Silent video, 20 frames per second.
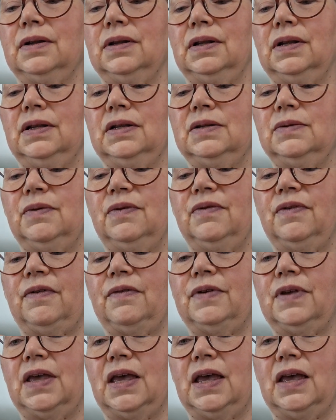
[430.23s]
Need to be
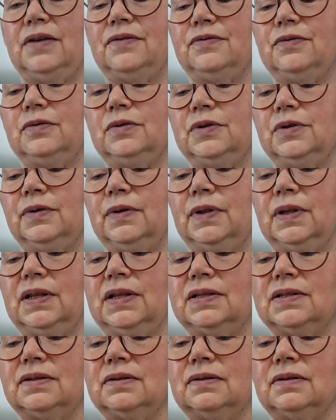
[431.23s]
very careful doing
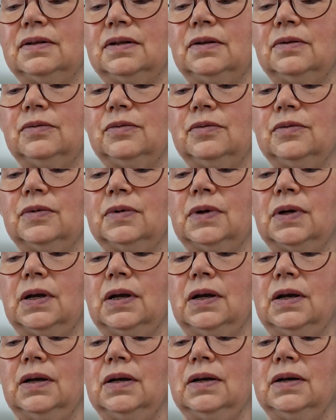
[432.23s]
this so I don't
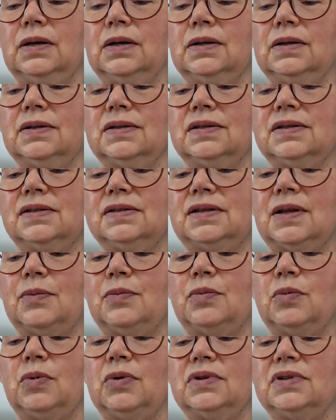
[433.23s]

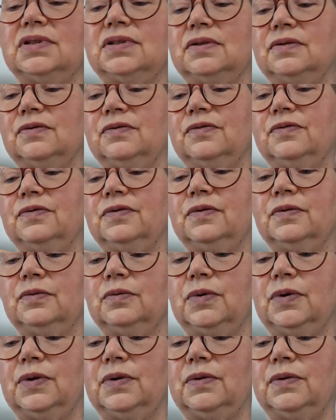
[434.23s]
stab myself
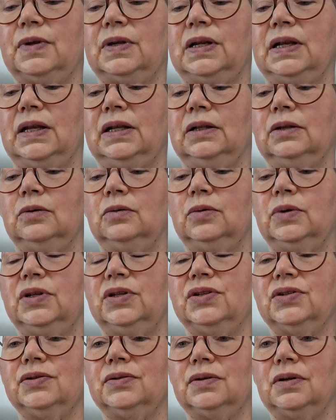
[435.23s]
with the needle,
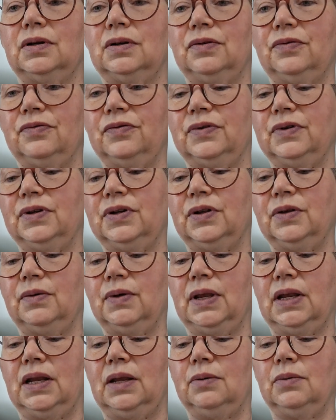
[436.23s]
which I often
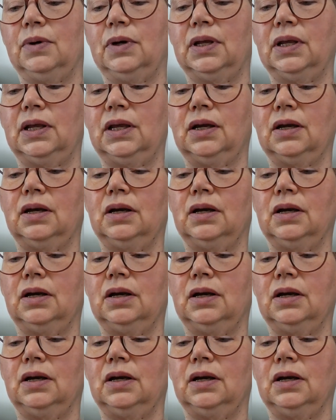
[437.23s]
do anyway.